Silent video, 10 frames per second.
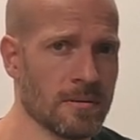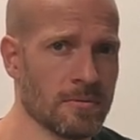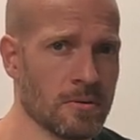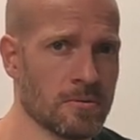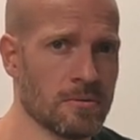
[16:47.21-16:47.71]
I've
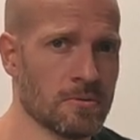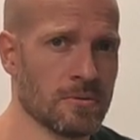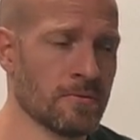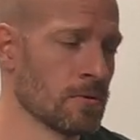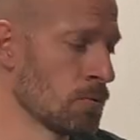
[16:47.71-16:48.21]
been only
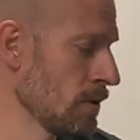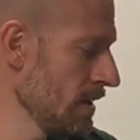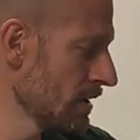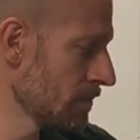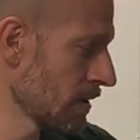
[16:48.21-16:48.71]
using it for a
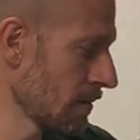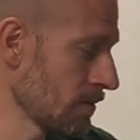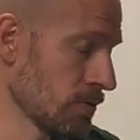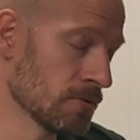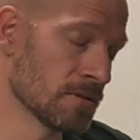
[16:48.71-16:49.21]
week, but I've
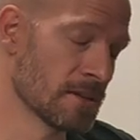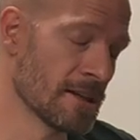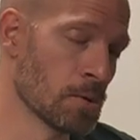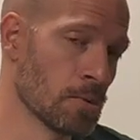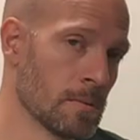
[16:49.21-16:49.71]
been using
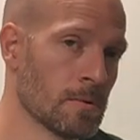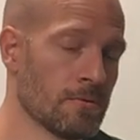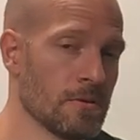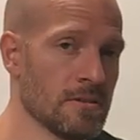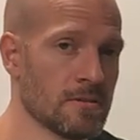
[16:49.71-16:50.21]
another Vevor
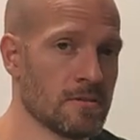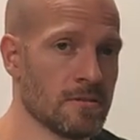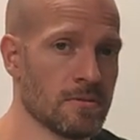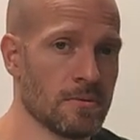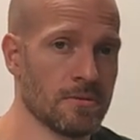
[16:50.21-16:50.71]

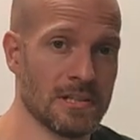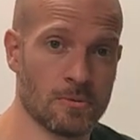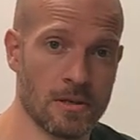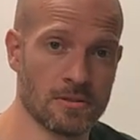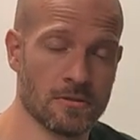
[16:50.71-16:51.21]
freezer
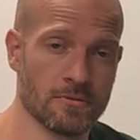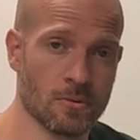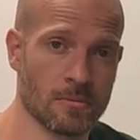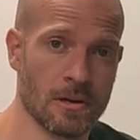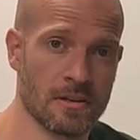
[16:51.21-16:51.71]
refrigerator
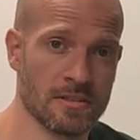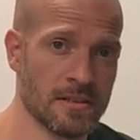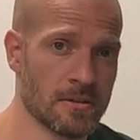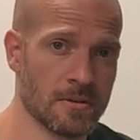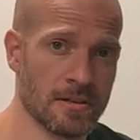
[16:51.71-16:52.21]
for about a
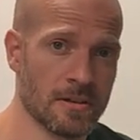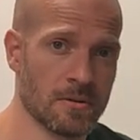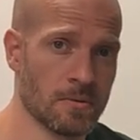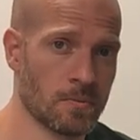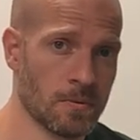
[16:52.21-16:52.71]
year, and
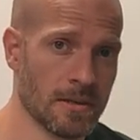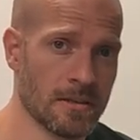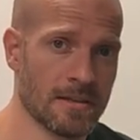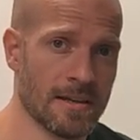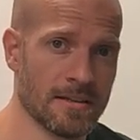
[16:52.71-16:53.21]
I
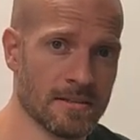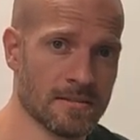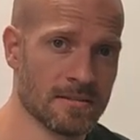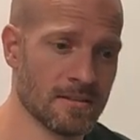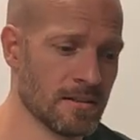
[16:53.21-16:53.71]
really like
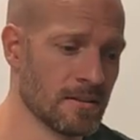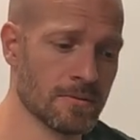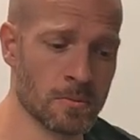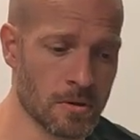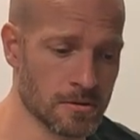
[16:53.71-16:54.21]
it.
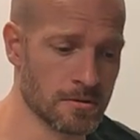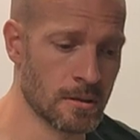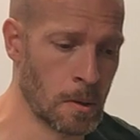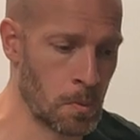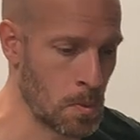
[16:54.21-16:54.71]
It works
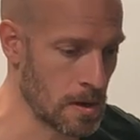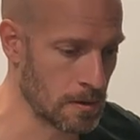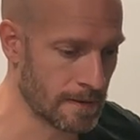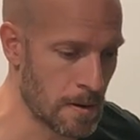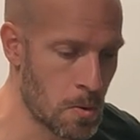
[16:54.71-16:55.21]

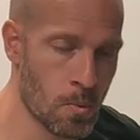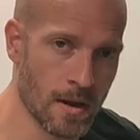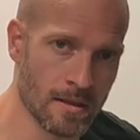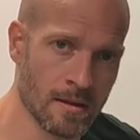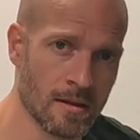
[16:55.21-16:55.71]
very
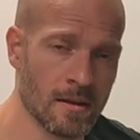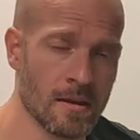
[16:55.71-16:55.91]
well.